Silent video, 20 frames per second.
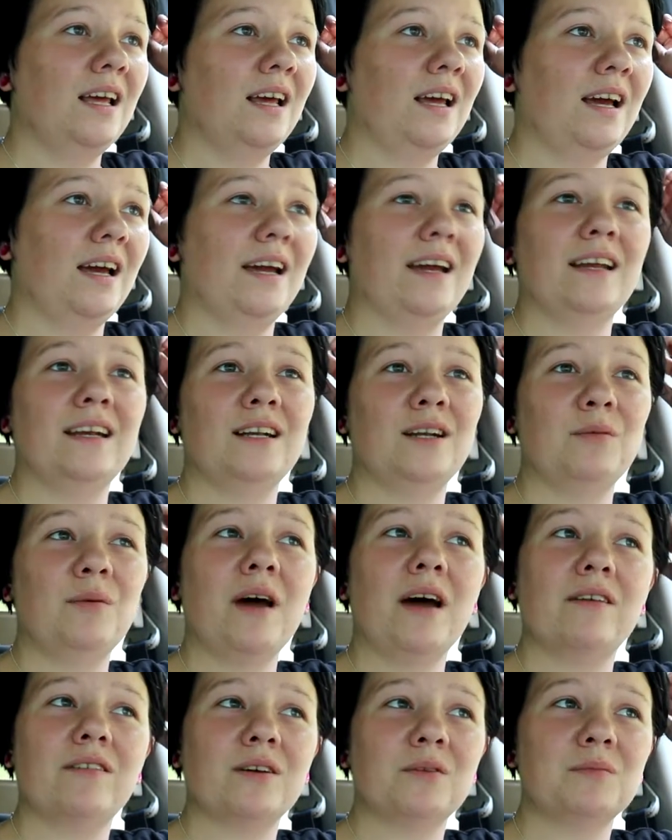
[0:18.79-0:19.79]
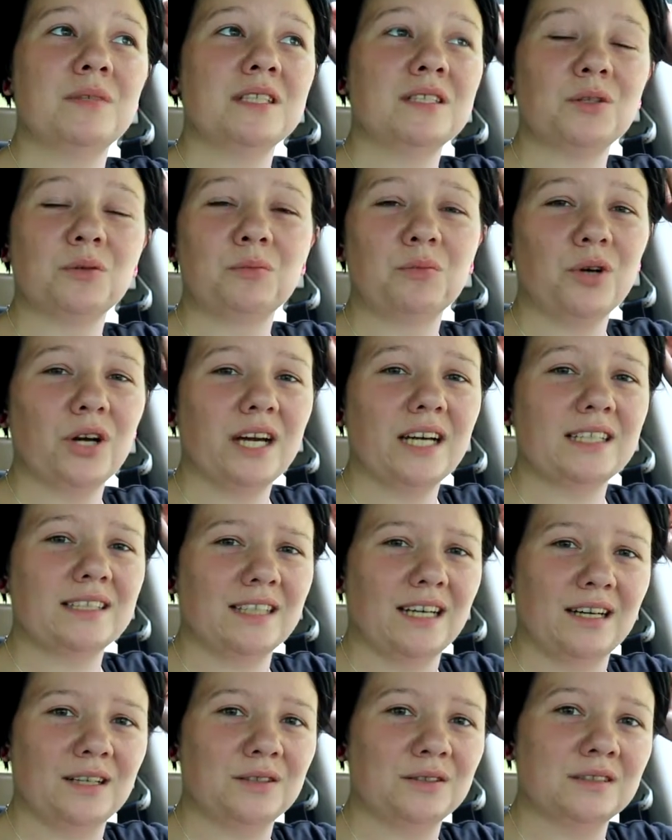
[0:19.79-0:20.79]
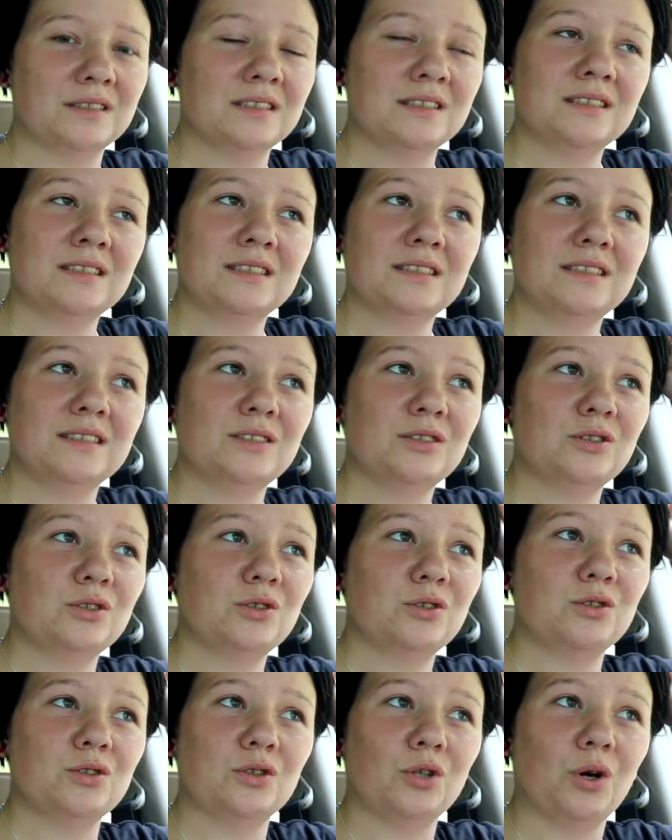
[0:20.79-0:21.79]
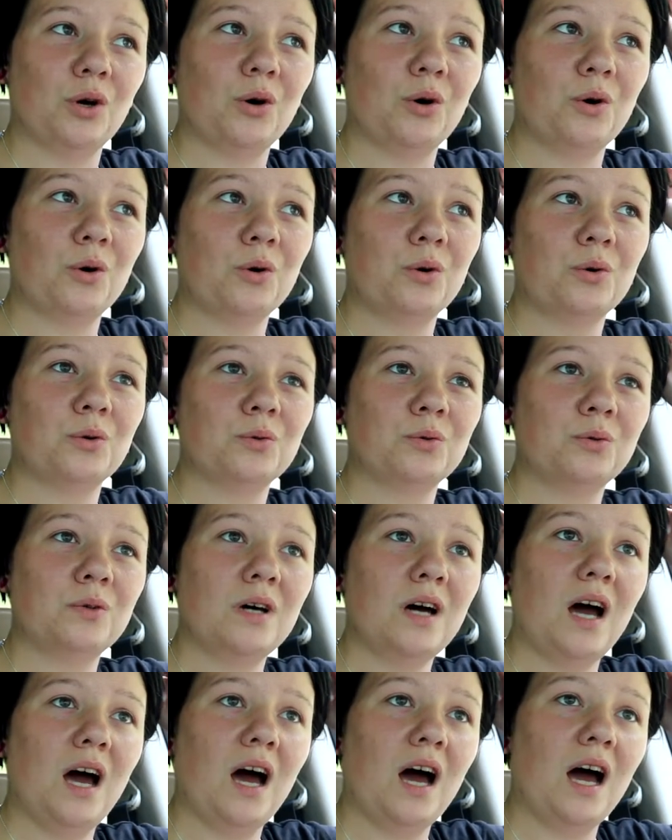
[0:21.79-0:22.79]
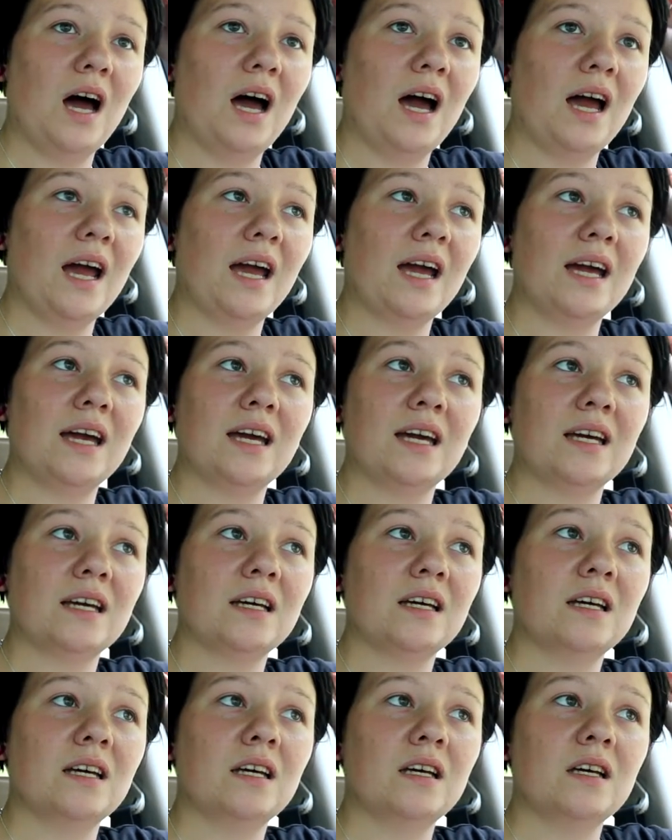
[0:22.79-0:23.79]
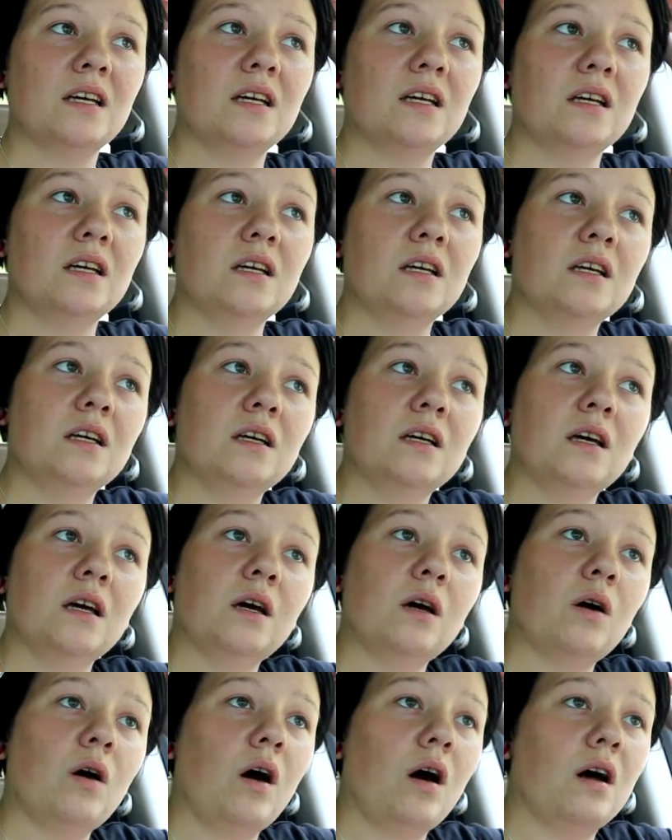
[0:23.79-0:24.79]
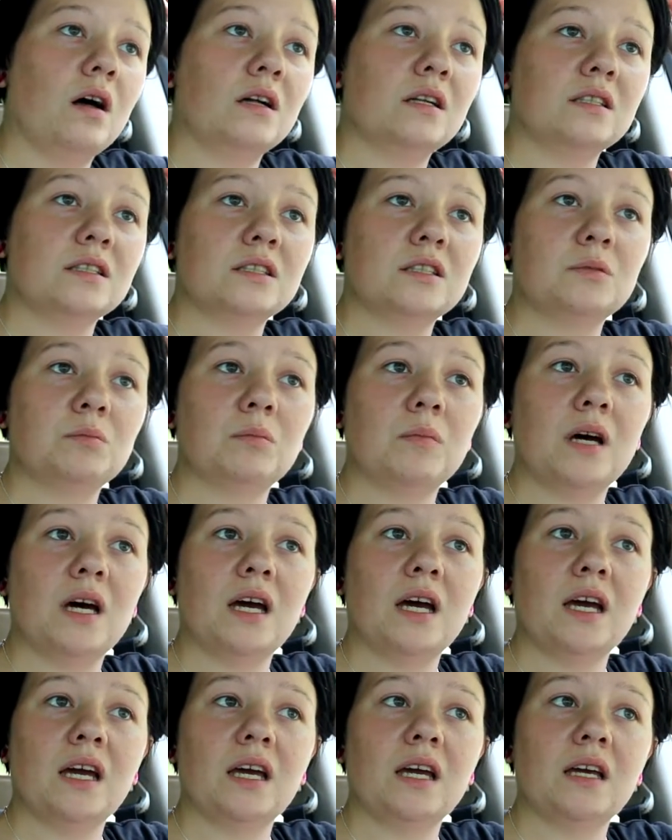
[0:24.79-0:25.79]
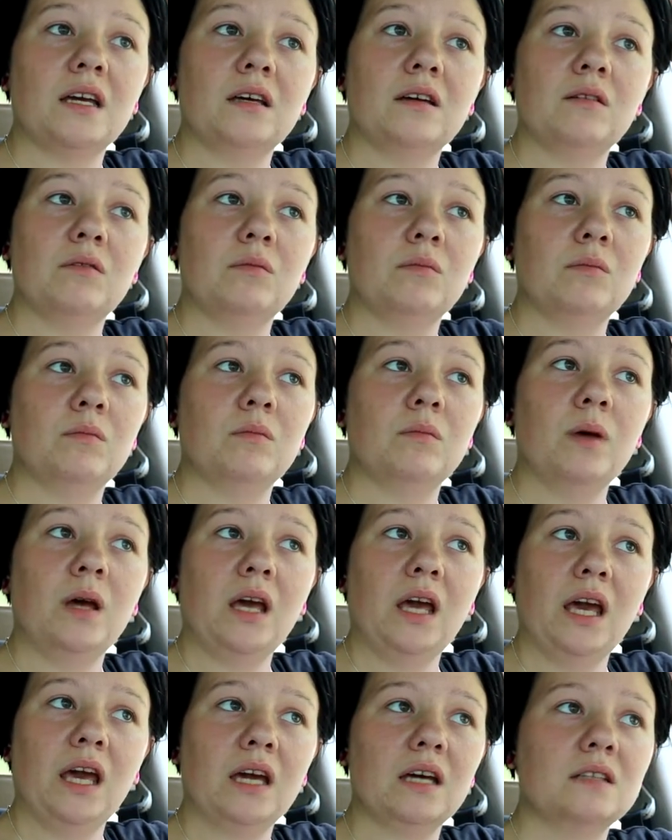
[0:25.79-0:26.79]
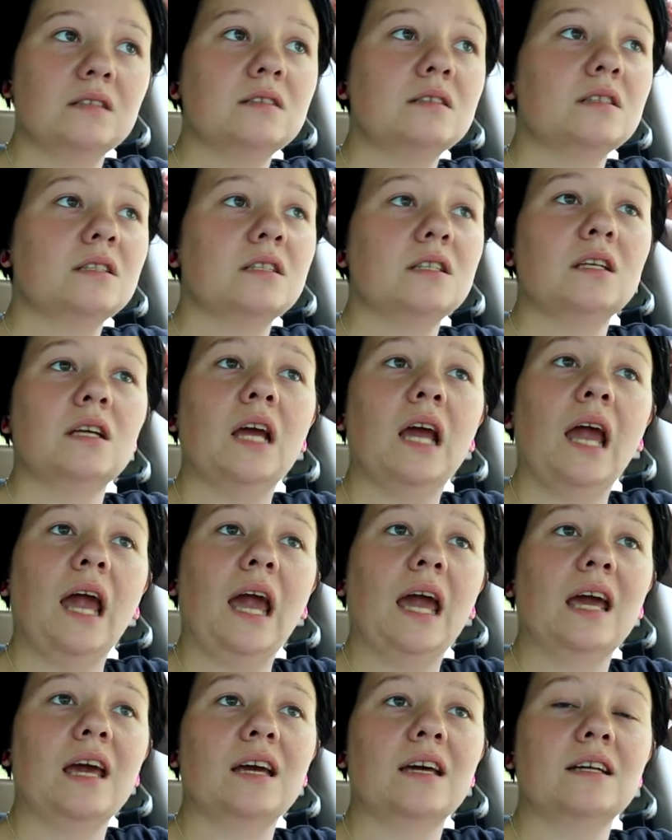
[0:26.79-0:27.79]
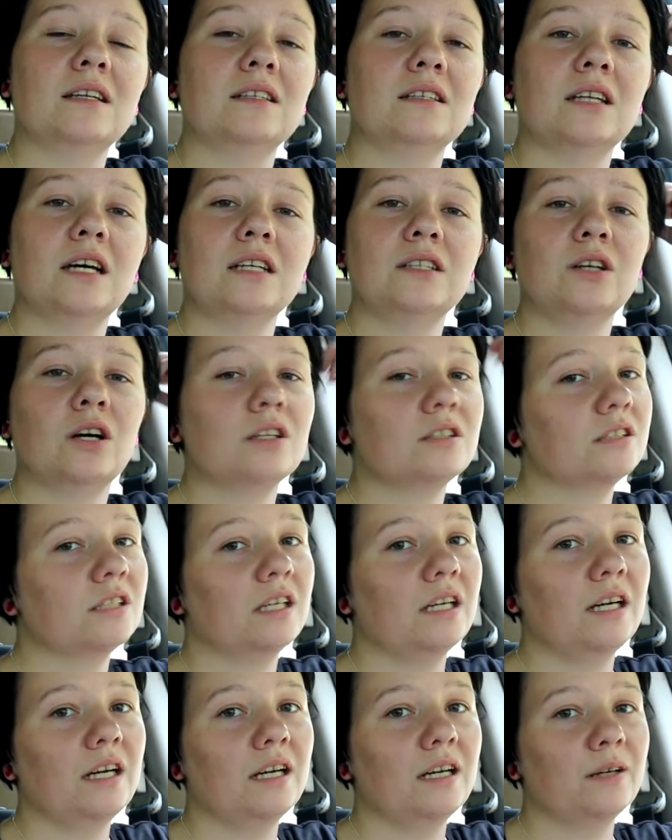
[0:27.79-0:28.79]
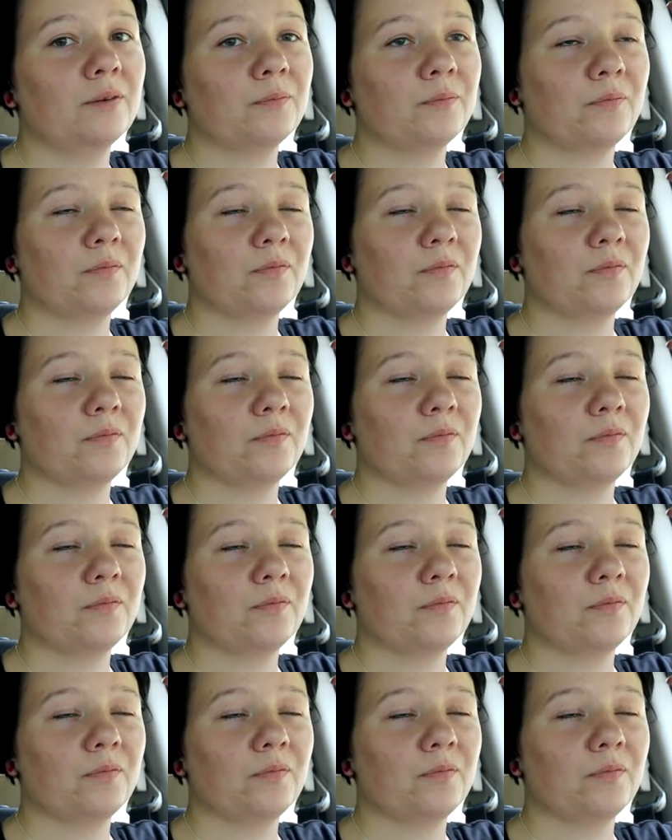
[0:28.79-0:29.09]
I ended up having a mental breakdown. So I called my aunt and I talked to her,